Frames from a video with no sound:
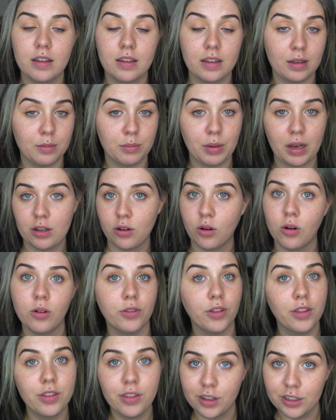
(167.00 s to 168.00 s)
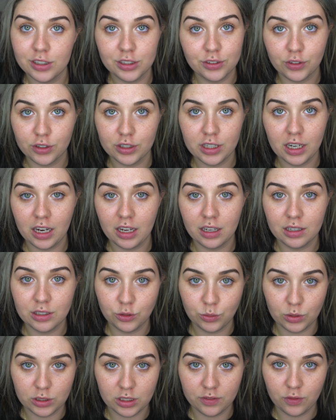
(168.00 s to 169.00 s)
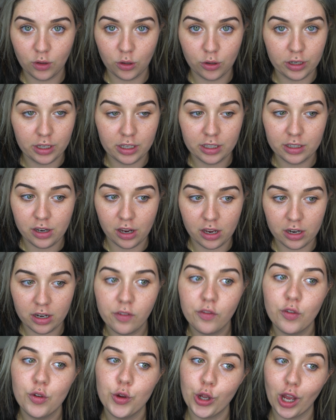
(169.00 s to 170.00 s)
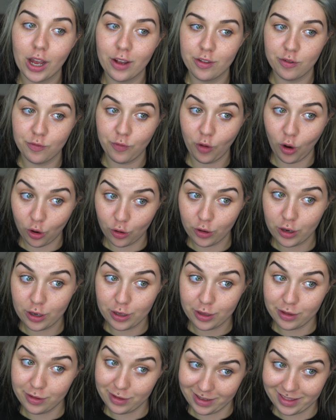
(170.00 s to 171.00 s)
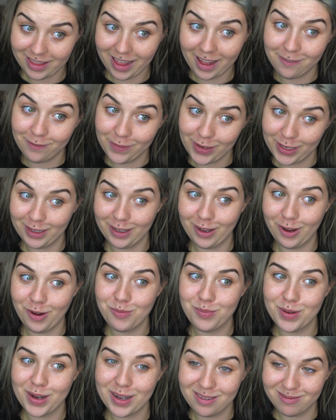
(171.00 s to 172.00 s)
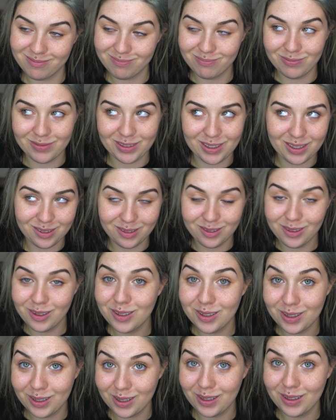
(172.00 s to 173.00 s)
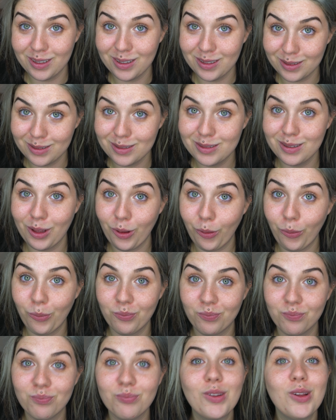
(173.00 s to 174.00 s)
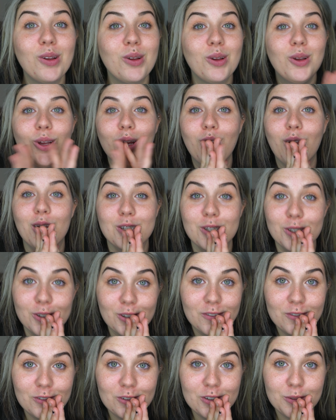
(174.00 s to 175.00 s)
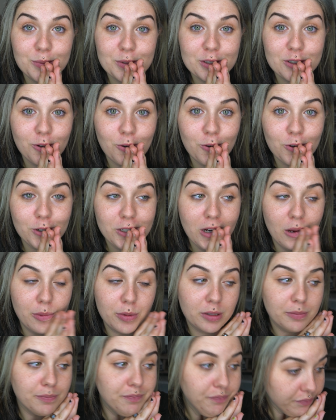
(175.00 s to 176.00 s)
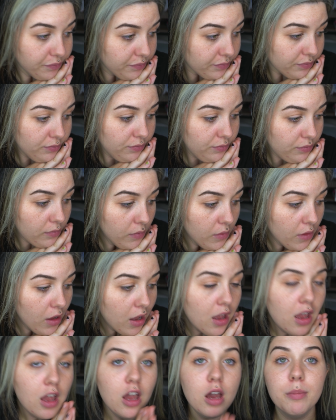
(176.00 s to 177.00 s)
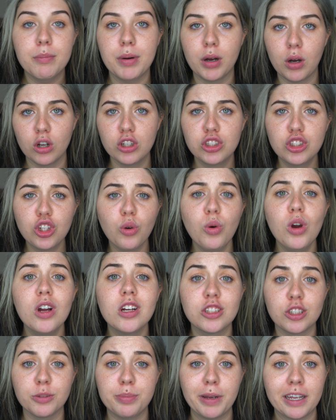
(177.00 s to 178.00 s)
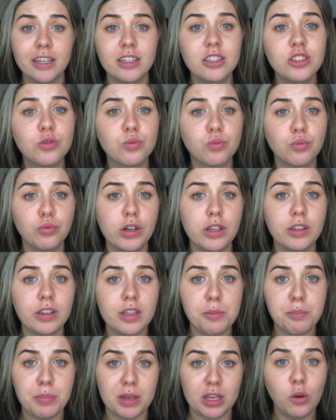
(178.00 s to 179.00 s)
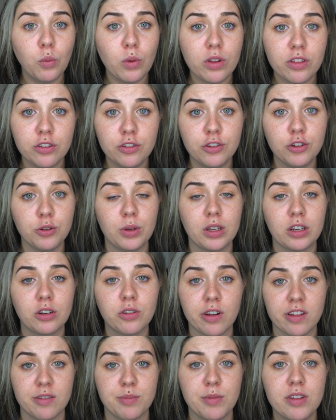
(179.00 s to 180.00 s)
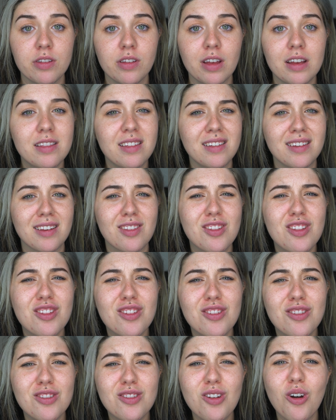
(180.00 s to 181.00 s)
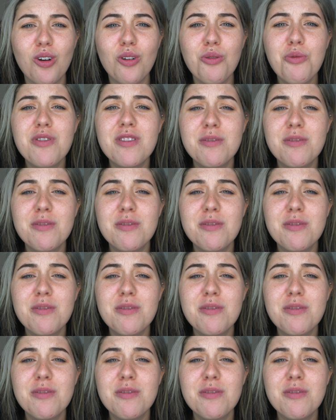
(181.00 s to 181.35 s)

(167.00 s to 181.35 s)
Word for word: and buy all the things for your house, which I've already done, and you guys have already seen that video, but still, I just love Christmas decor shopping. But also, Japan is really big with doing Christmas lights, and it's so